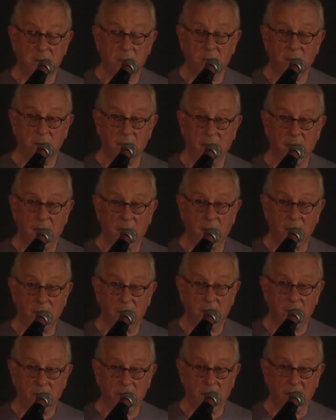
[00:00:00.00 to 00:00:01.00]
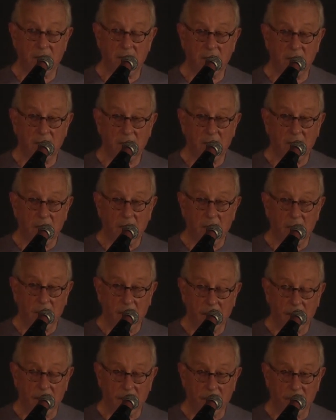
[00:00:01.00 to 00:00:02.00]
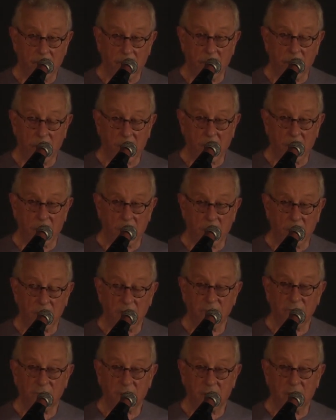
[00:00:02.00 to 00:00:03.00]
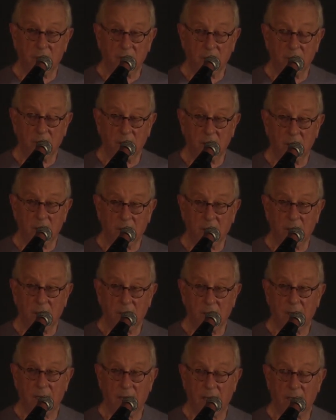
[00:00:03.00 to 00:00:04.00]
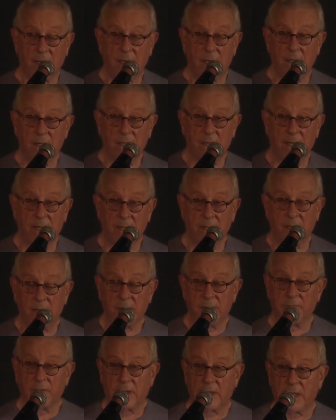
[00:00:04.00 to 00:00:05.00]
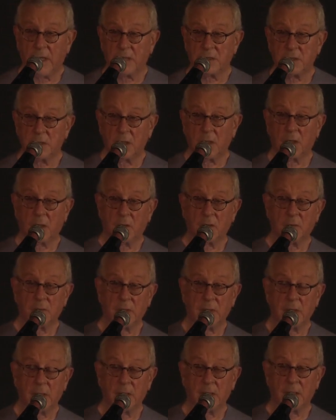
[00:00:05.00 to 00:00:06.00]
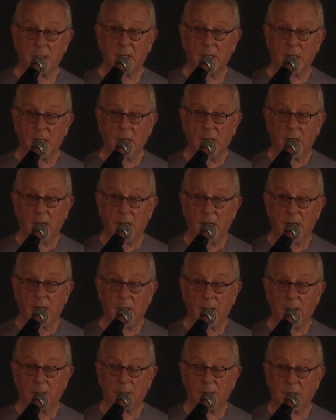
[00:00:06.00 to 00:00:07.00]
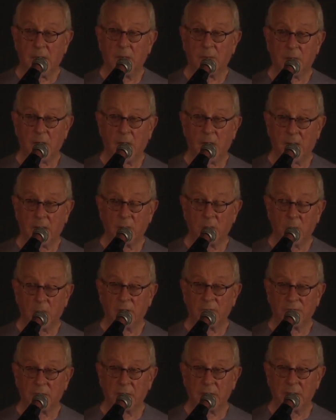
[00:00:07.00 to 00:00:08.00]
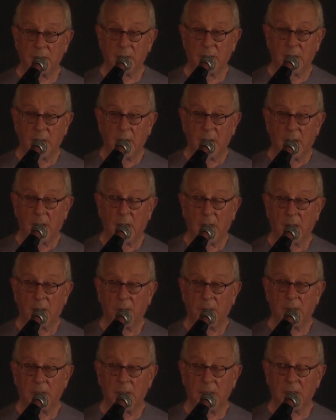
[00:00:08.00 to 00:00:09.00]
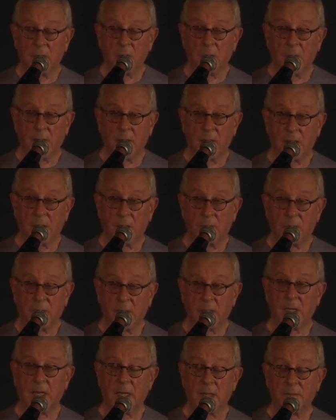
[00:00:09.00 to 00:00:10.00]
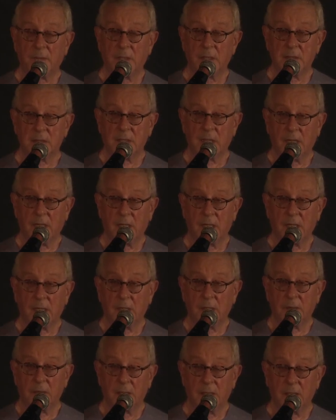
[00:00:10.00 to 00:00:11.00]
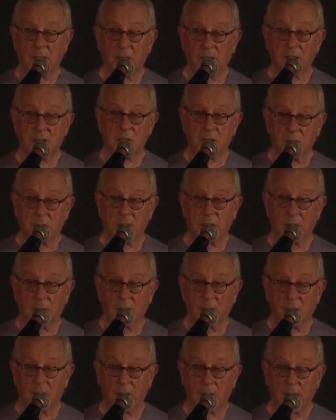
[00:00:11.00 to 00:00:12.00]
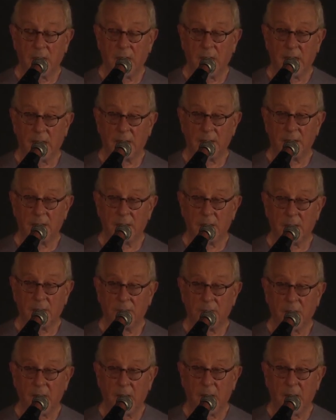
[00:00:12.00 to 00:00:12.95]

turned out that Lifton had a vacation home in Cape Cod in Wellfleet, near where Bud Hopkins had an art studio. And